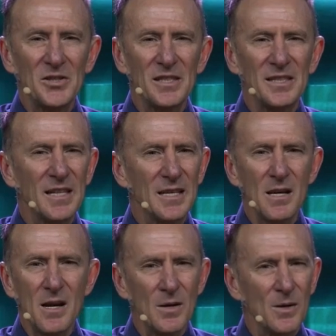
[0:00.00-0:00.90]
and she said,
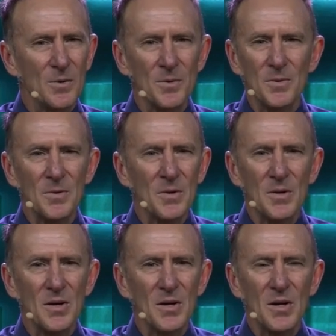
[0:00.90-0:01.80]
no.
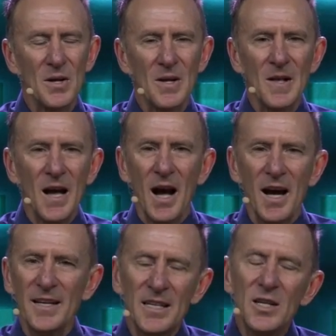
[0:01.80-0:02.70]

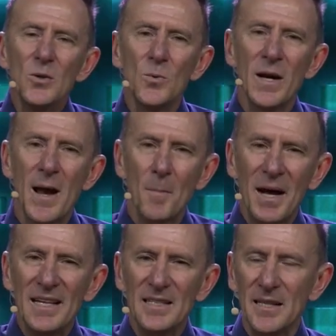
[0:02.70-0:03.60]
I knew when I
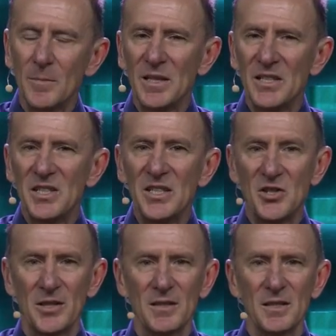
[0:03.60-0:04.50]
made some
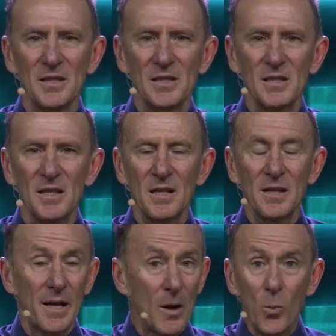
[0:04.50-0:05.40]
decisions
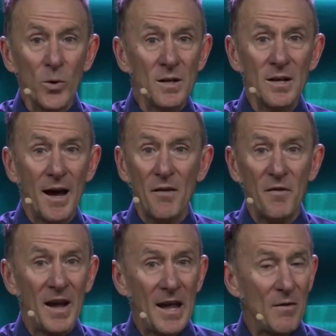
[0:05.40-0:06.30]
that I wouldn't
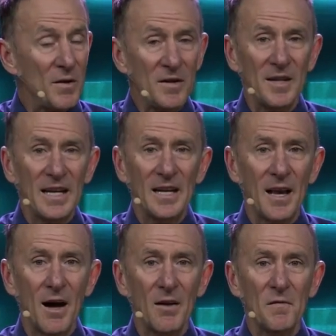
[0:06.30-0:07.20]
have everything
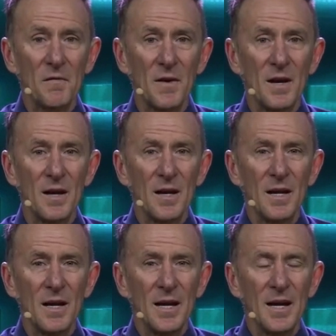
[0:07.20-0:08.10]
in life.
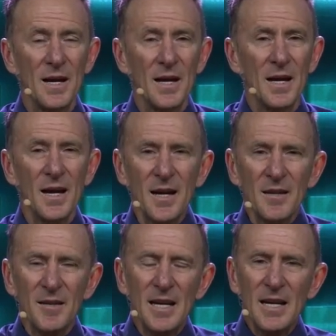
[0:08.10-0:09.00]
And
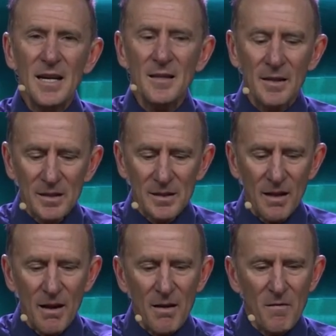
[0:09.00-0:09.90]
I think in
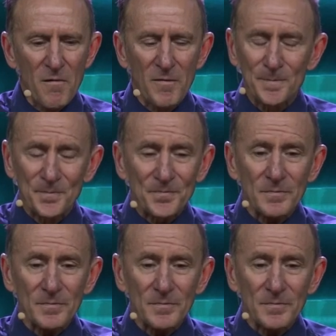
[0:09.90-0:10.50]
this life,